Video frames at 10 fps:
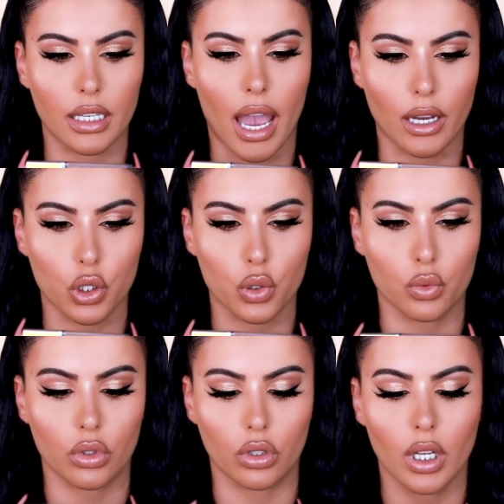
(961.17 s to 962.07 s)
the
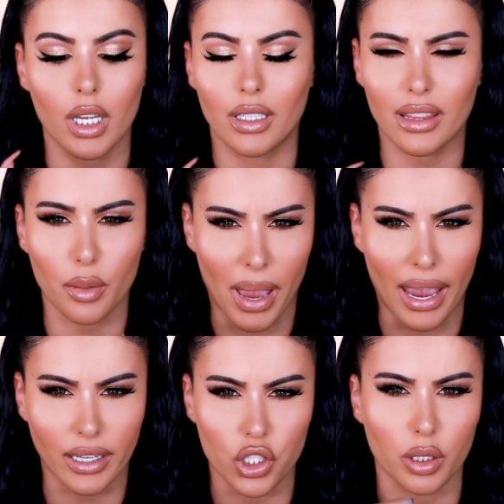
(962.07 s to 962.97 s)
actual, not the
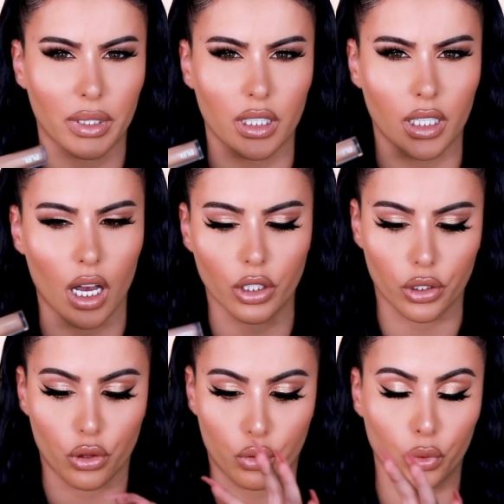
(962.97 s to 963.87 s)
packaging, but the
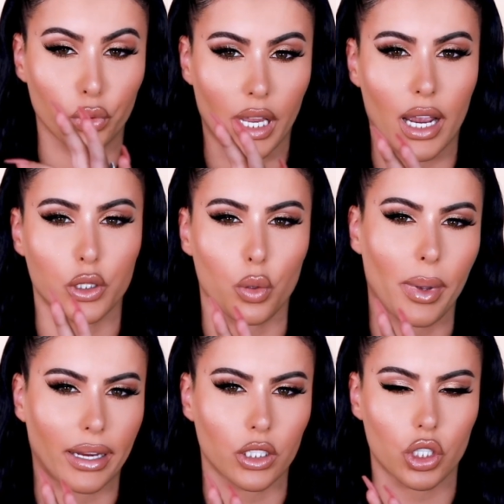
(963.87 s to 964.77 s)
color through the actual
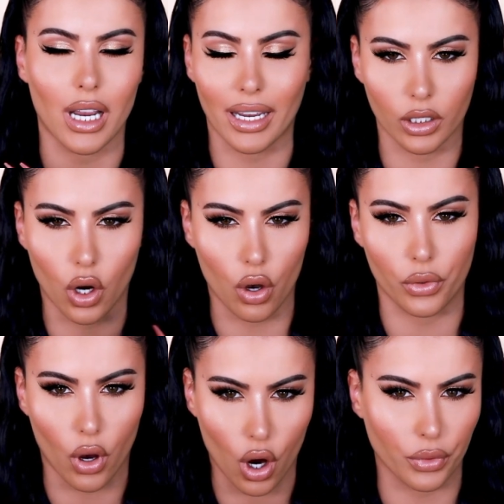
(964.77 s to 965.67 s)
packaging. I could
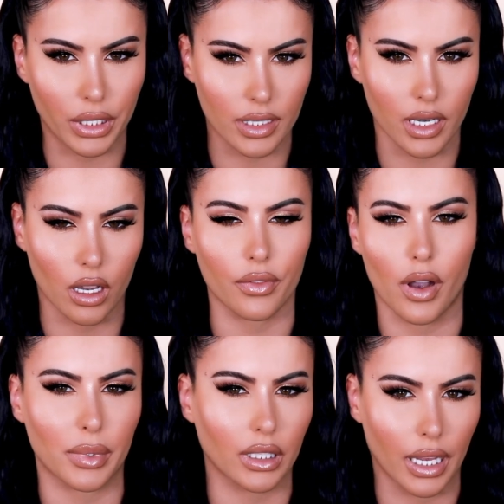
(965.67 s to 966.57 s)
already tell if
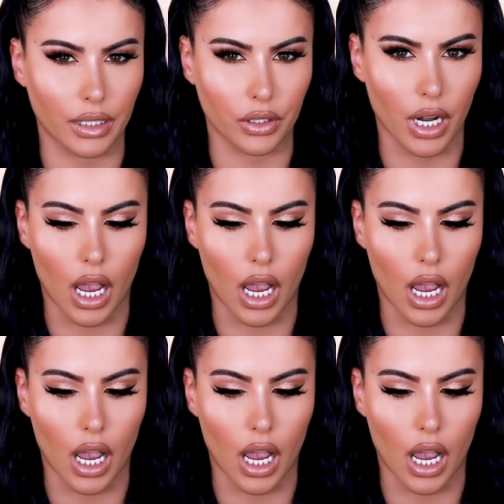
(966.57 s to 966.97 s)
I'm gonna like it or